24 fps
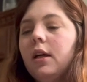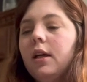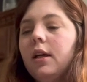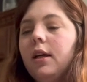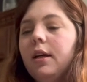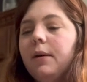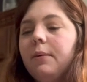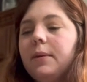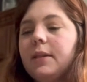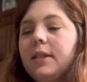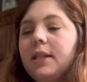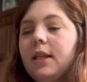
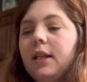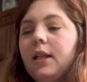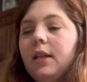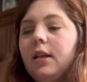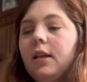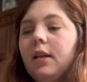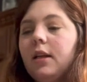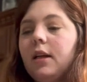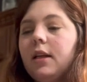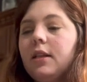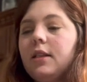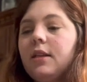it was
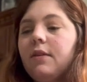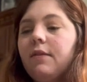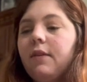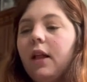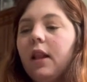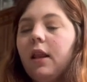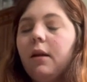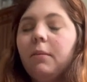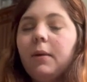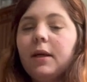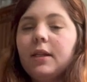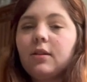in a
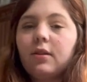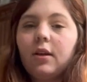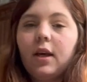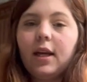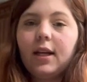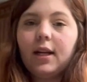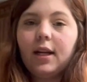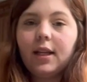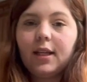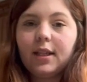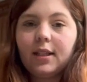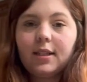developmental
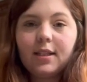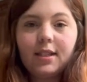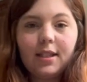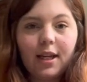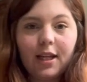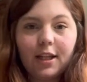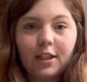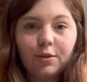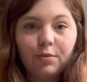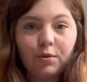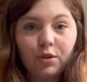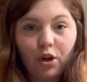editing
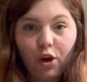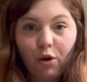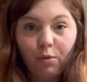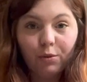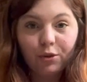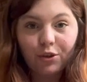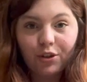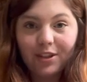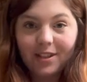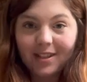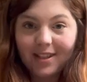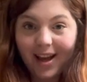stage. It was
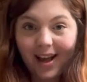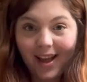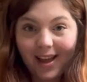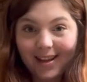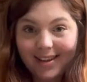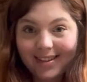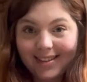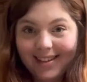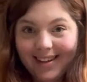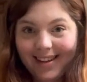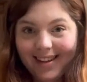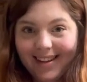almost
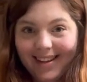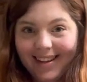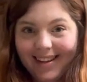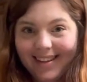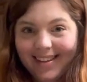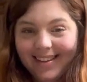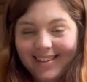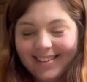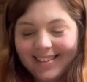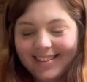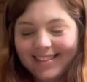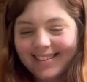
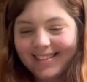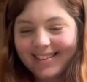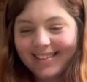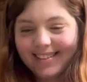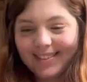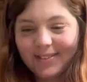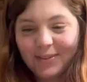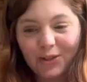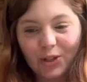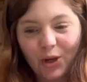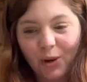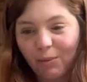done.
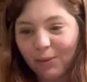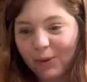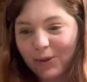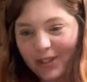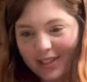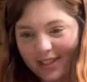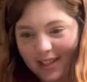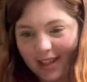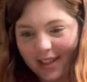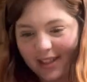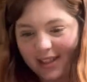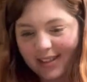It's
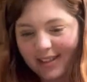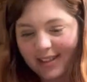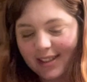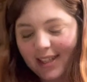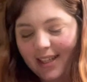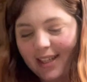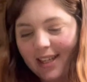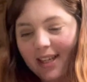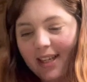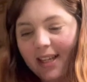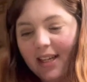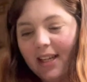almost done.
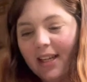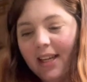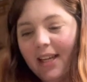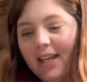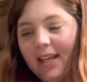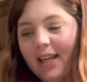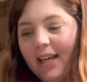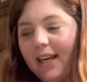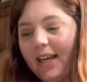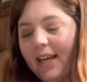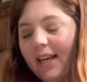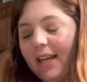
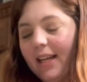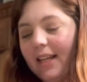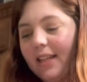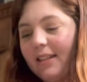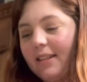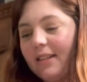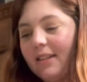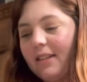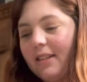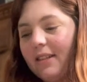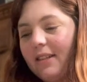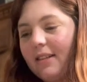
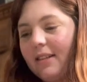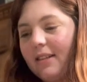And